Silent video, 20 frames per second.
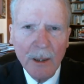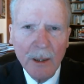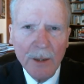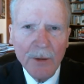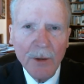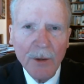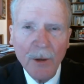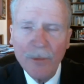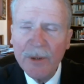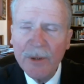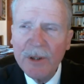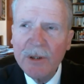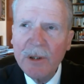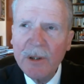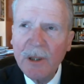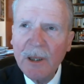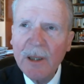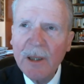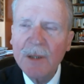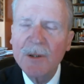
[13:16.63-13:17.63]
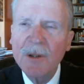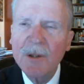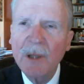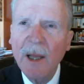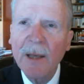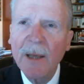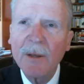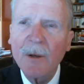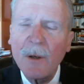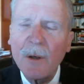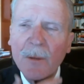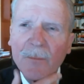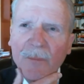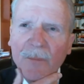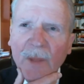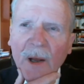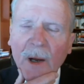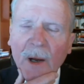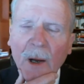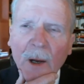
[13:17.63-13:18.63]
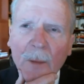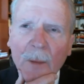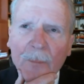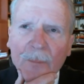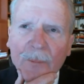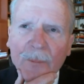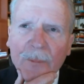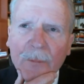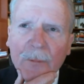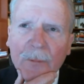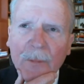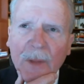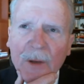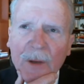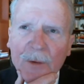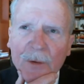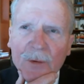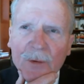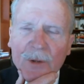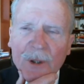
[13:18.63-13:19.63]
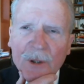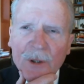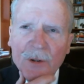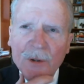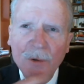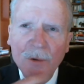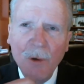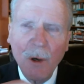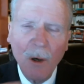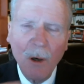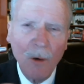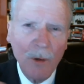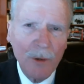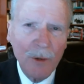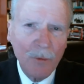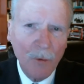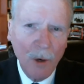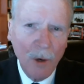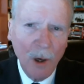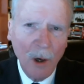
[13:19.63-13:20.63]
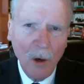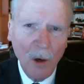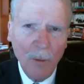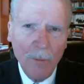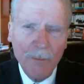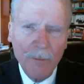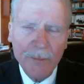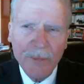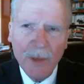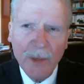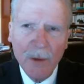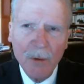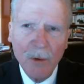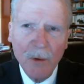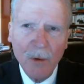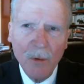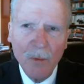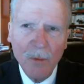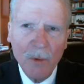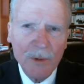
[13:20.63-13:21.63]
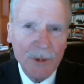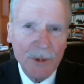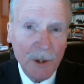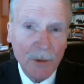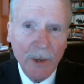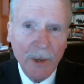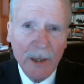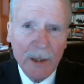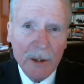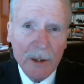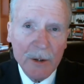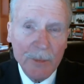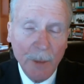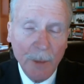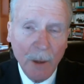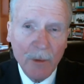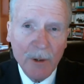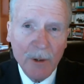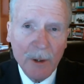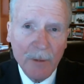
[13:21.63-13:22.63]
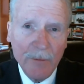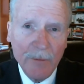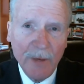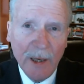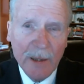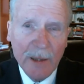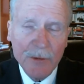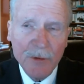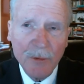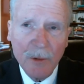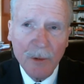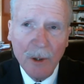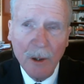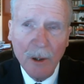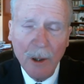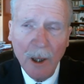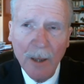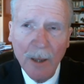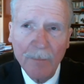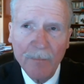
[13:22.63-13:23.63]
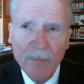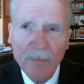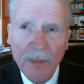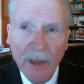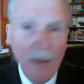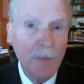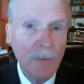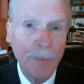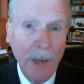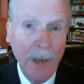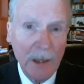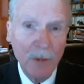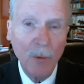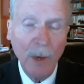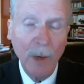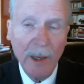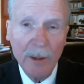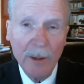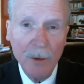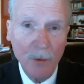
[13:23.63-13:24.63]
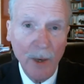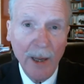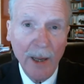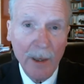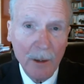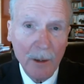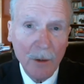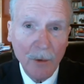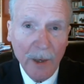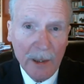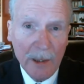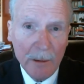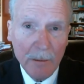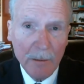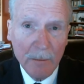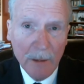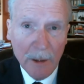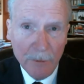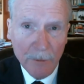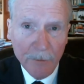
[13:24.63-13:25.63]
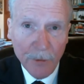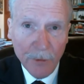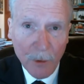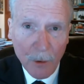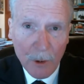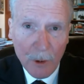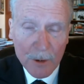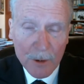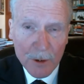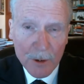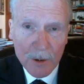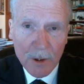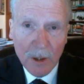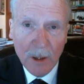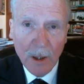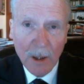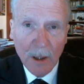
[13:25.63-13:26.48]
You know, this leads later to Cicero in Rome, who was a great exponent of natural law, and by the way, who had a great influence